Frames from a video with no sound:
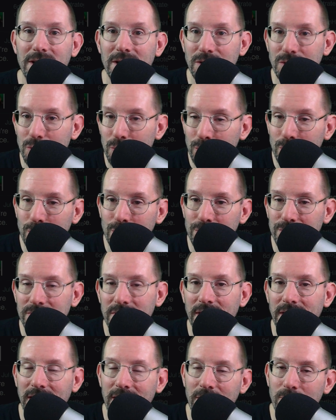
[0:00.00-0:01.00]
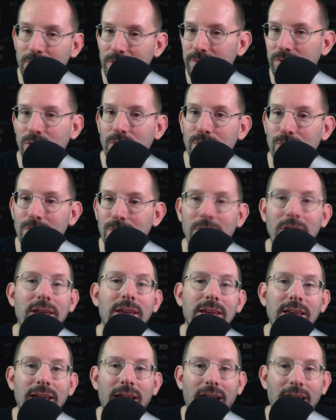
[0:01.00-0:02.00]
tools that I review.
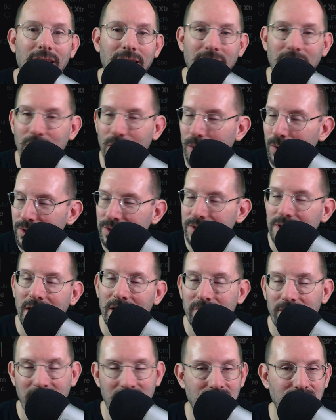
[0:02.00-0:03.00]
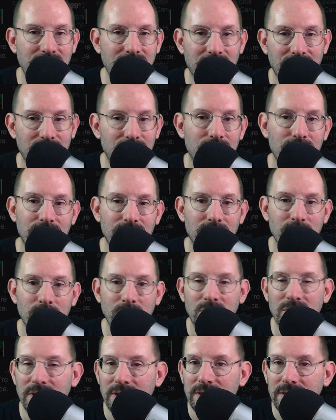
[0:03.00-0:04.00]
And I always have hashtag
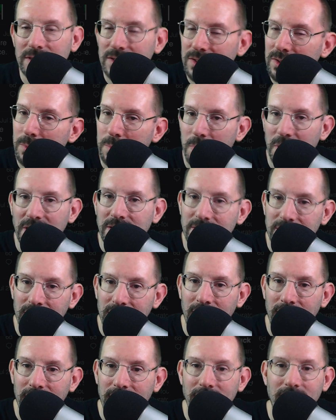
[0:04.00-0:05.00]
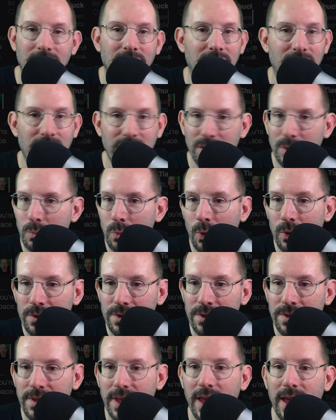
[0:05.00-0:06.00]
tourism just as a baseline, nothing more
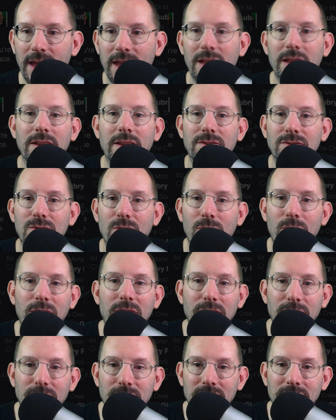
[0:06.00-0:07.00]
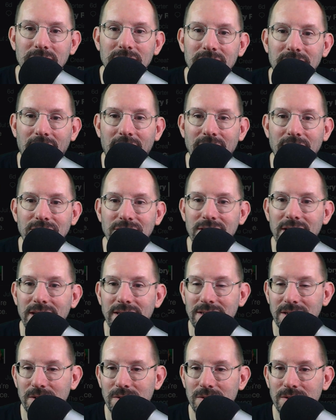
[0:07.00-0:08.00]
than that. So here it is,
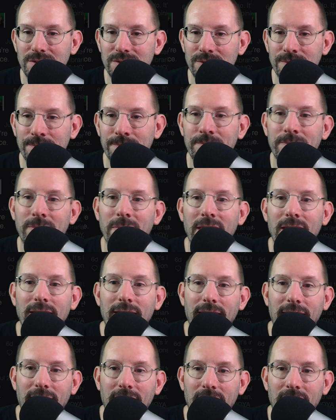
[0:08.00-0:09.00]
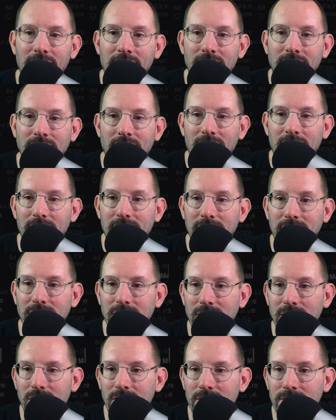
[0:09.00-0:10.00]
hashtag terrorism, And I
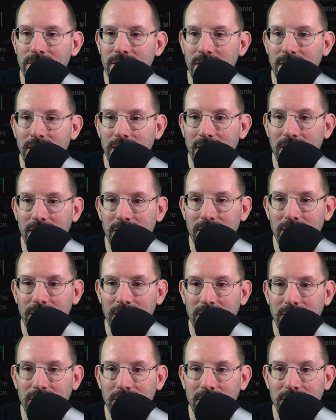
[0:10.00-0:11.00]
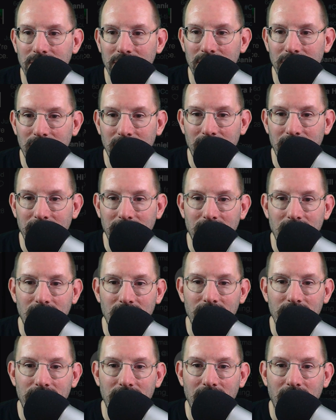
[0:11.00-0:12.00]
click on the uh, little
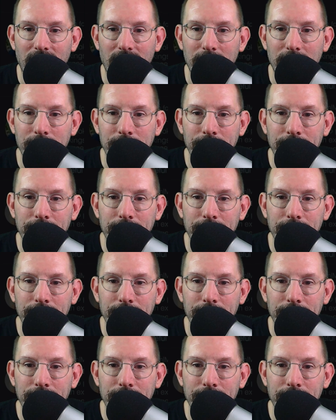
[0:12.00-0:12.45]
icon there.